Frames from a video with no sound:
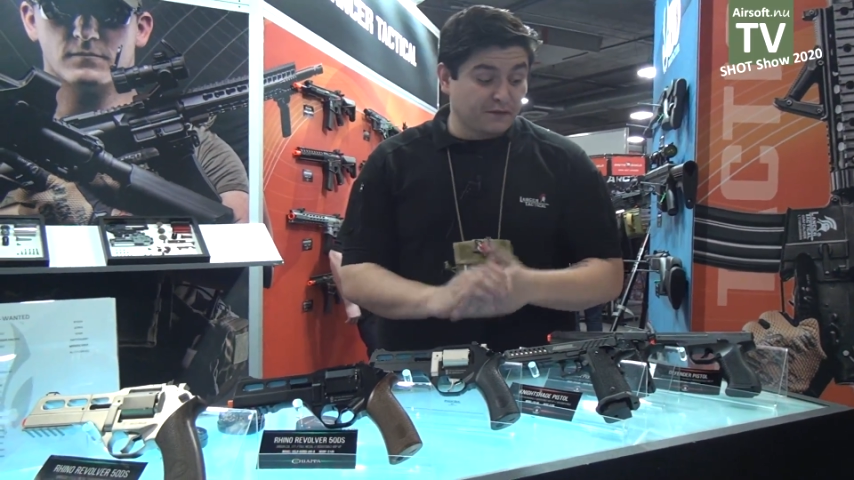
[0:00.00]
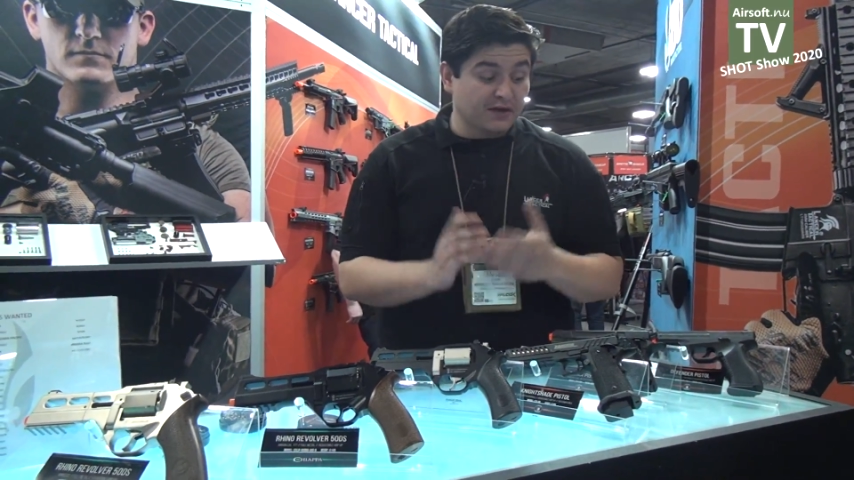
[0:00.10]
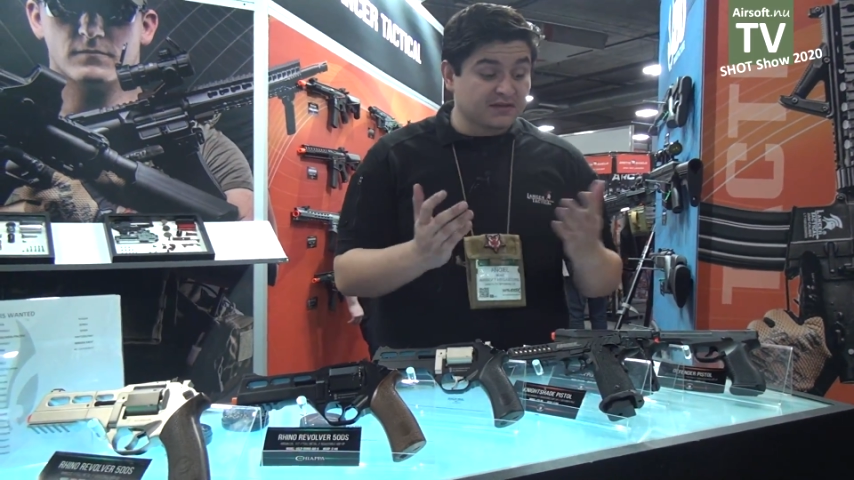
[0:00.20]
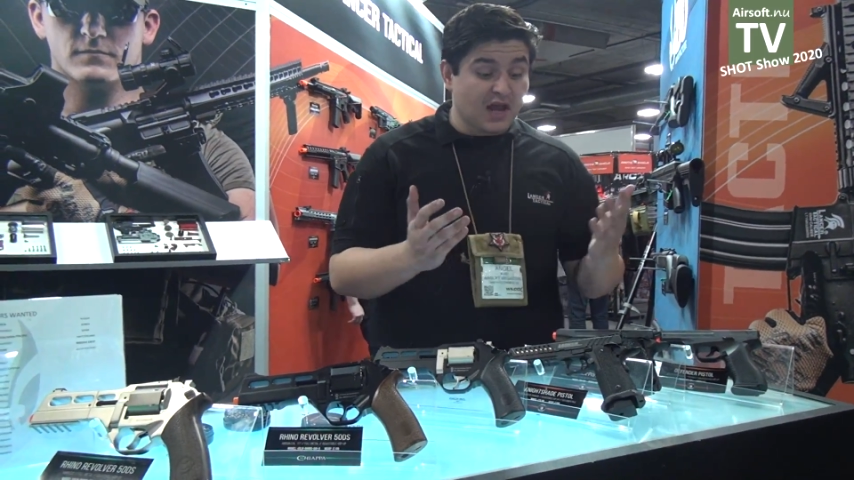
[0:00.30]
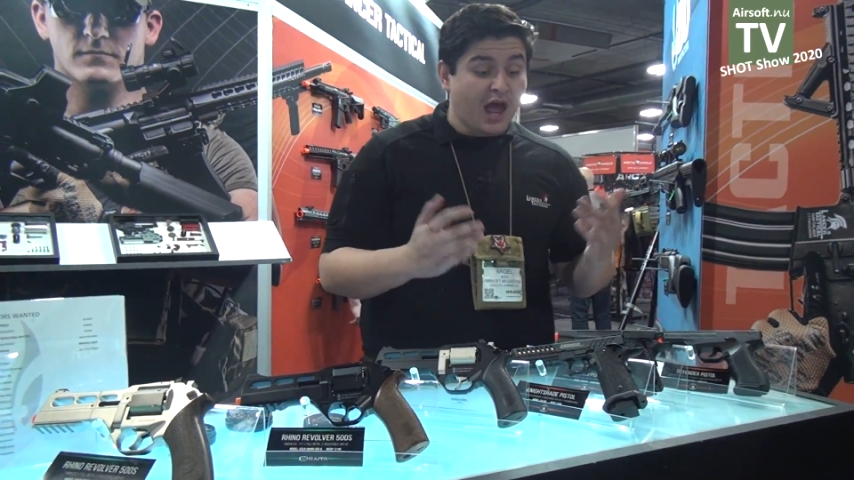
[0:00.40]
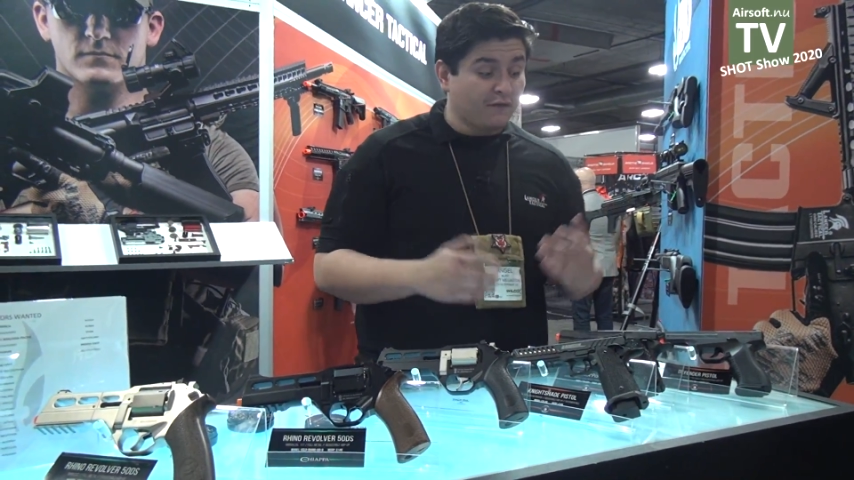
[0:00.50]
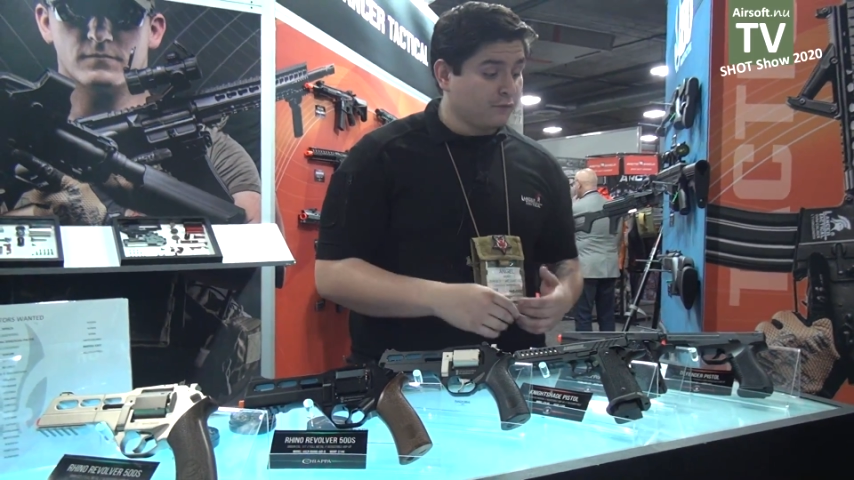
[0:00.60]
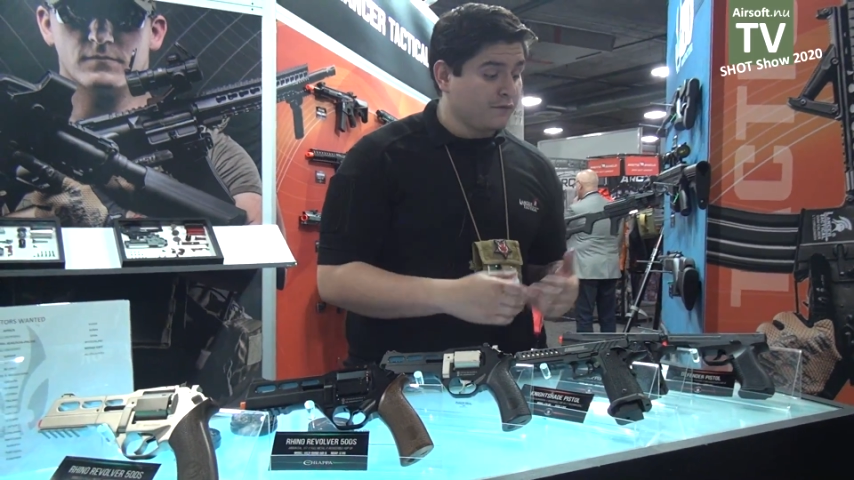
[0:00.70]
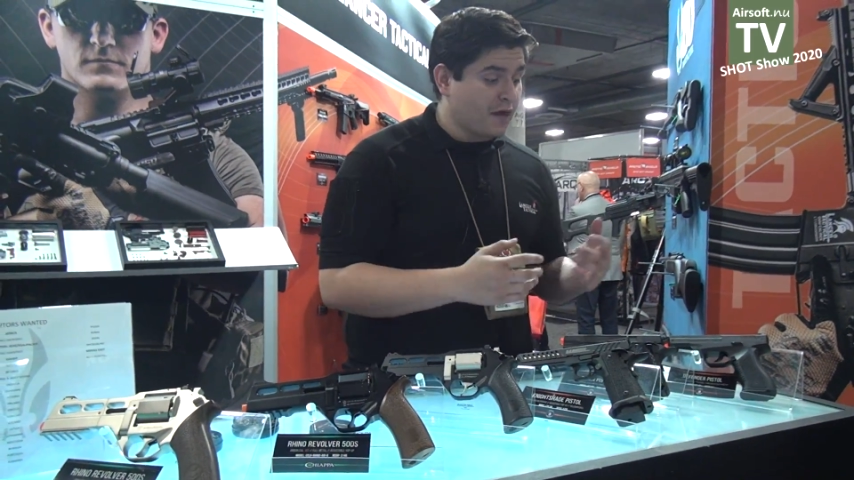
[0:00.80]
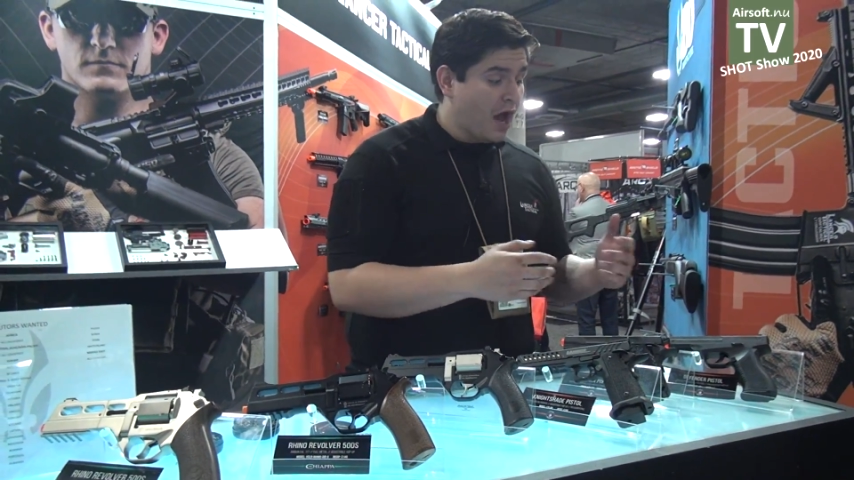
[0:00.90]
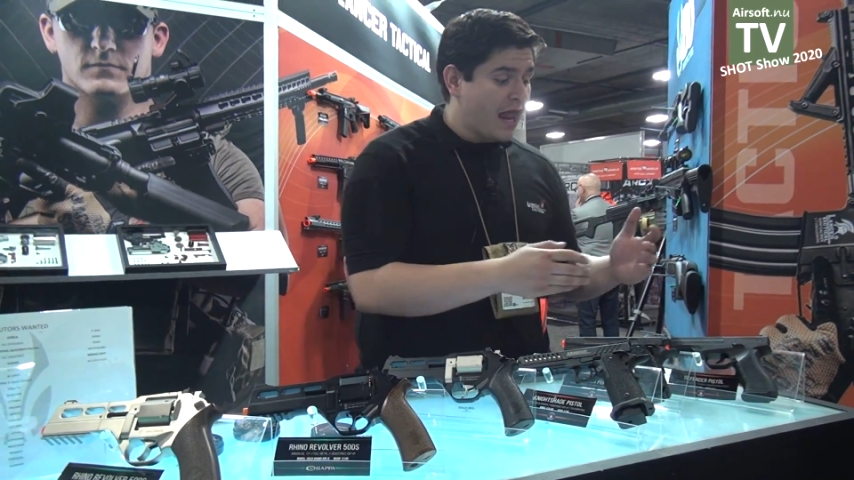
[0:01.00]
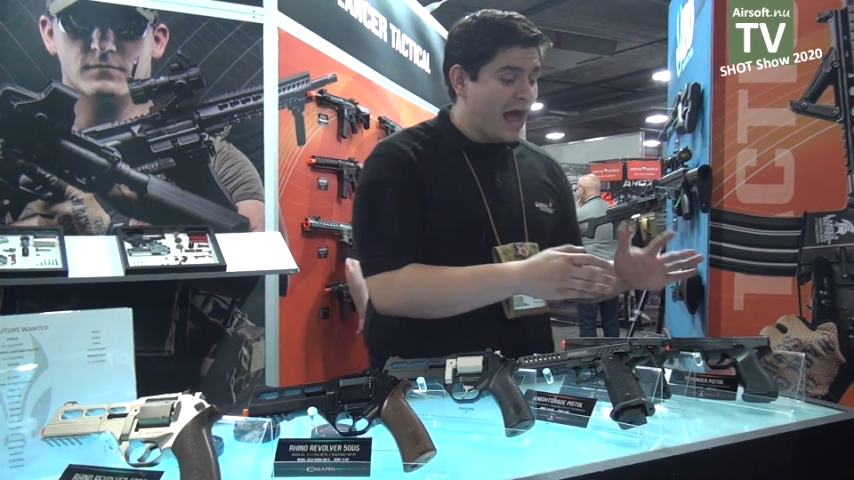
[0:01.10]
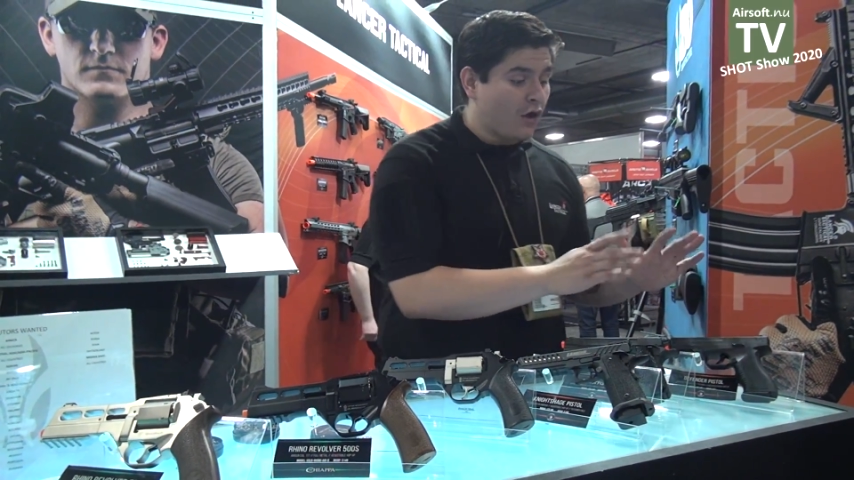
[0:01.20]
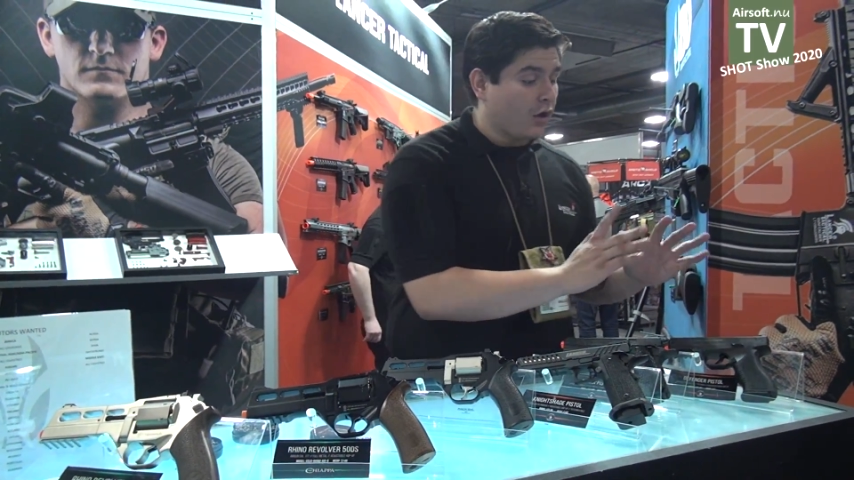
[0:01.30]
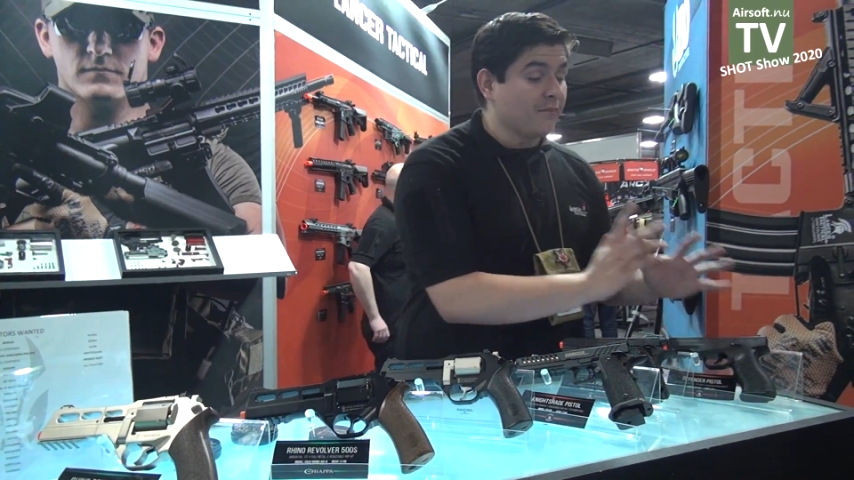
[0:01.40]
First off, we've got
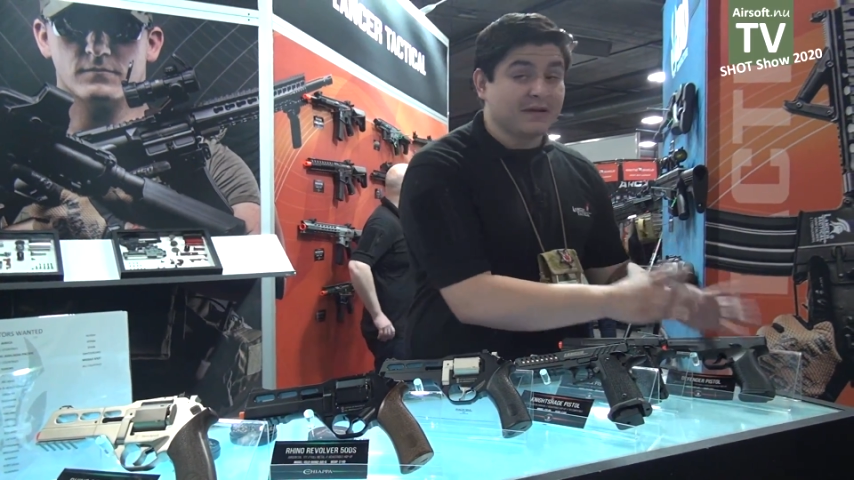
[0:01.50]
our